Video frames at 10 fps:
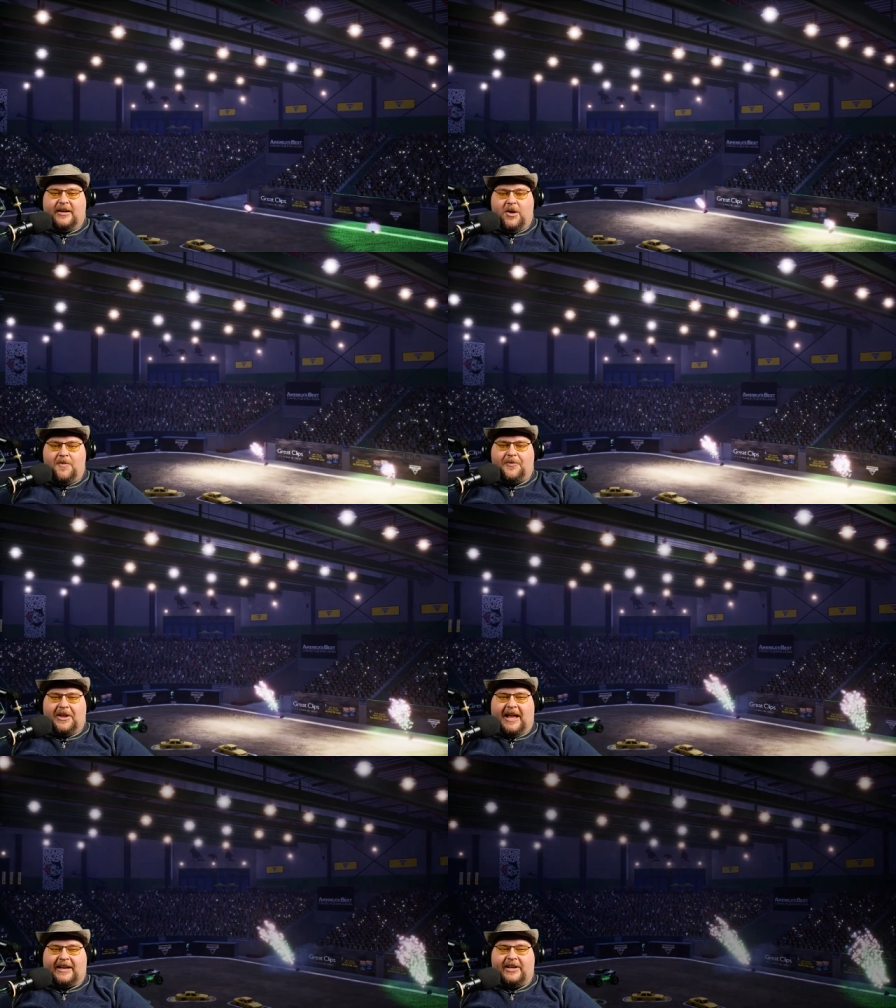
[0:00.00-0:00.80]

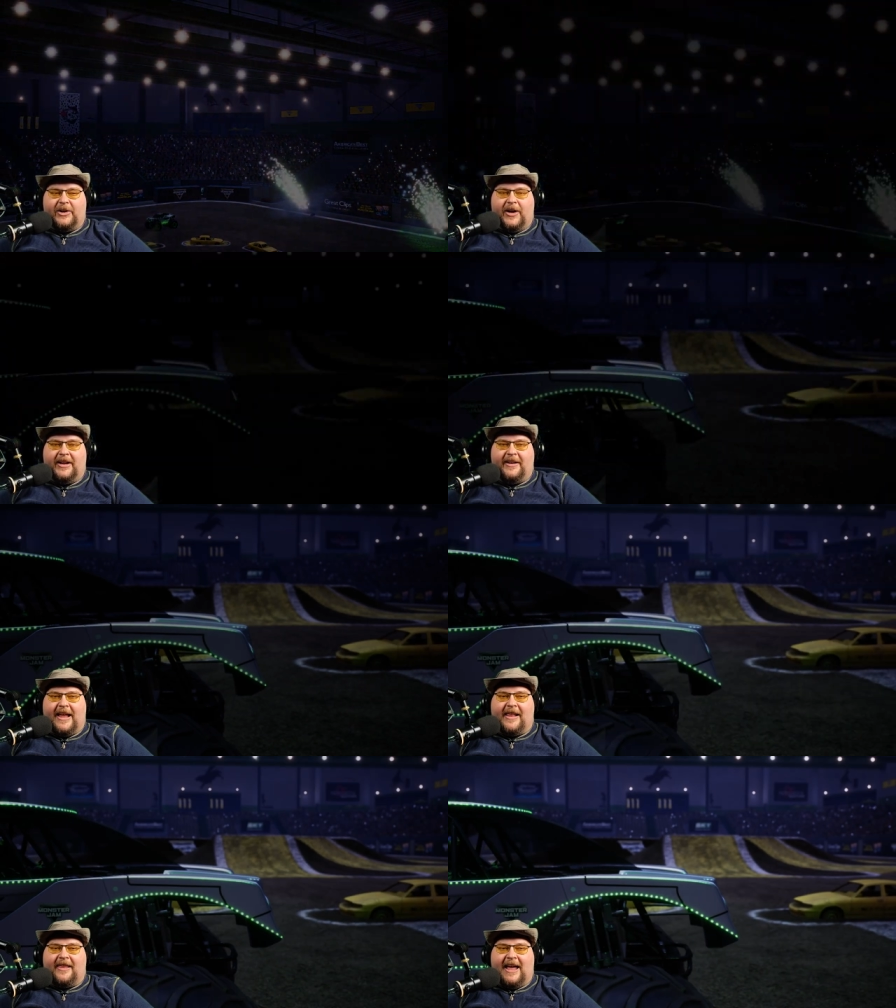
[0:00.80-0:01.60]
Hopefully I can do it.
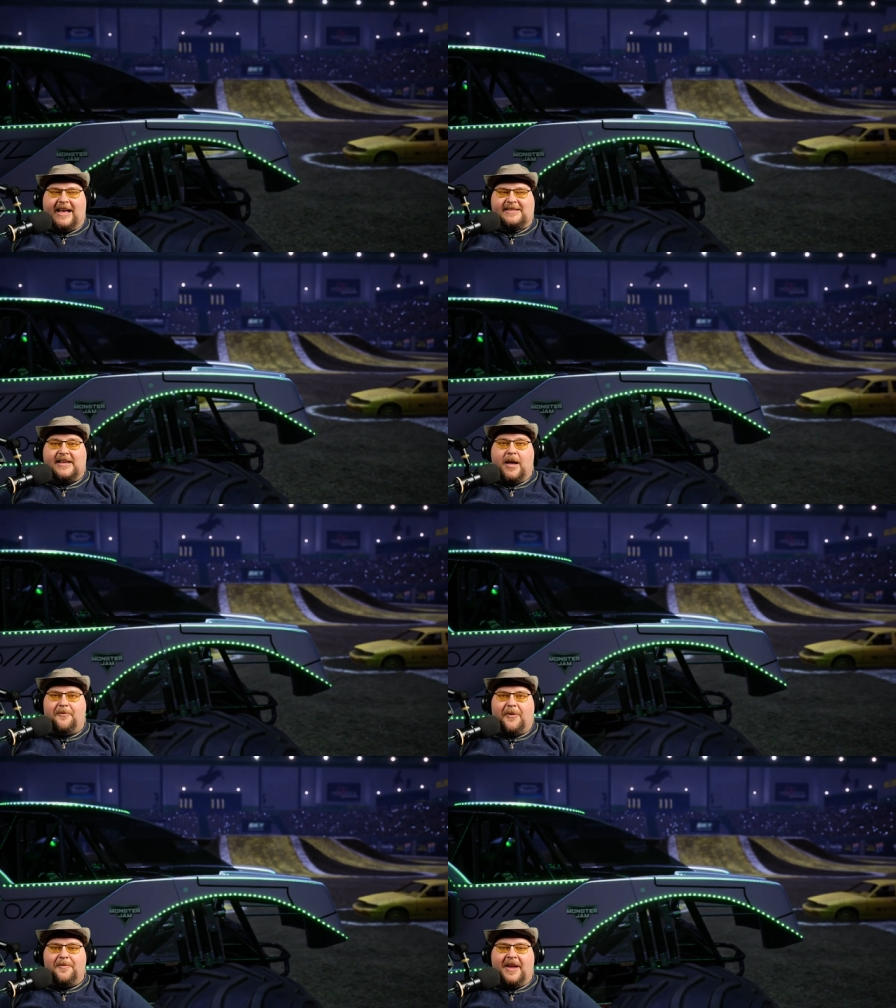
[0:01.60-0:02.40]
That last come
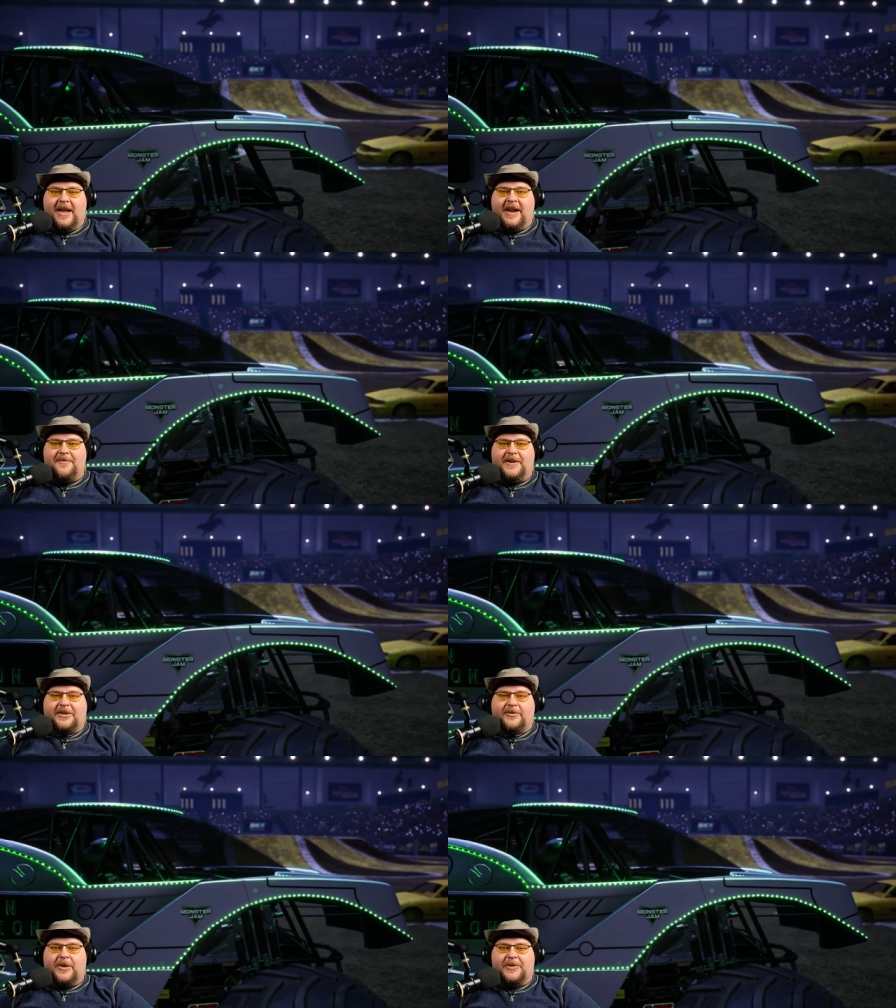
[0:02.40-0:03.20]
from behind
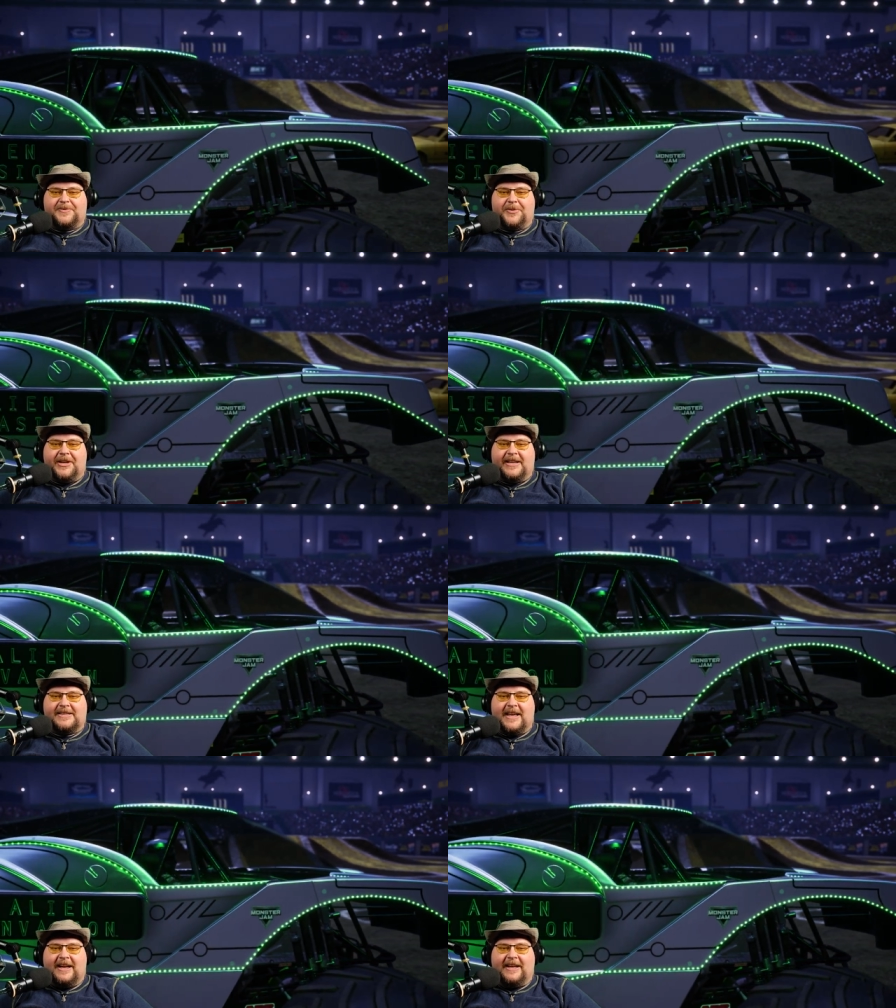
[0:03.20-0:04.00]
victory was pretty
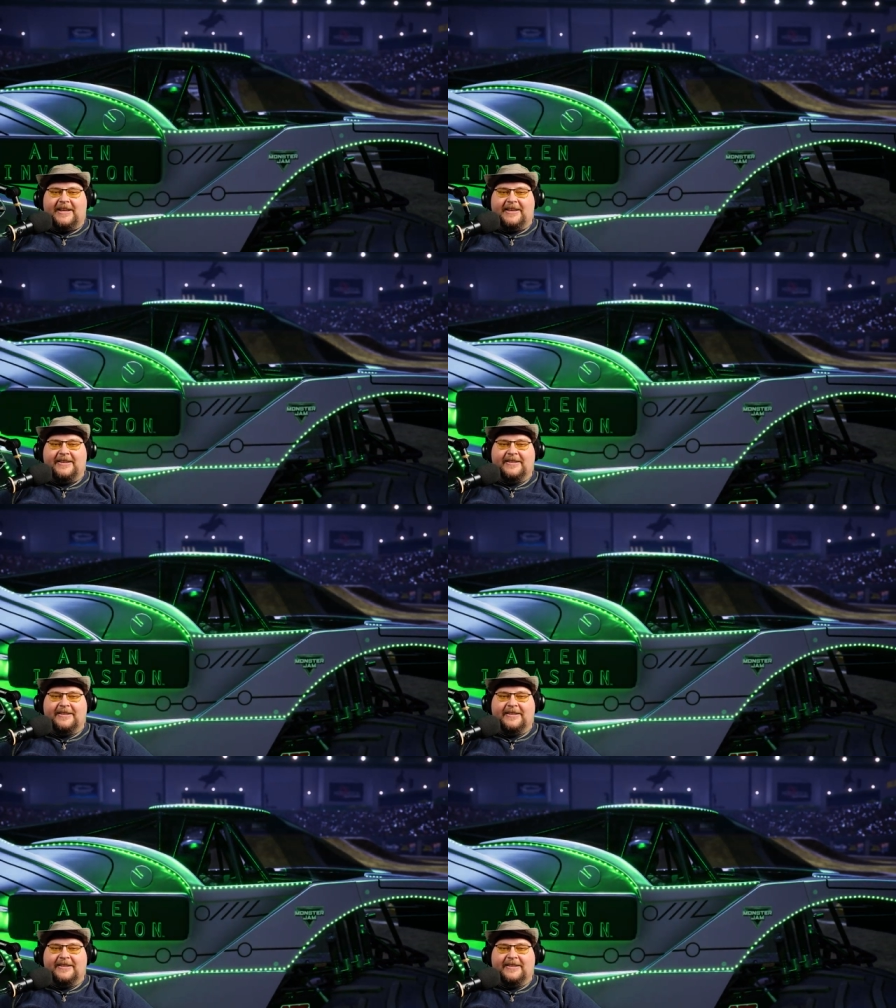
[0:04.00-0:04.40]
exciting.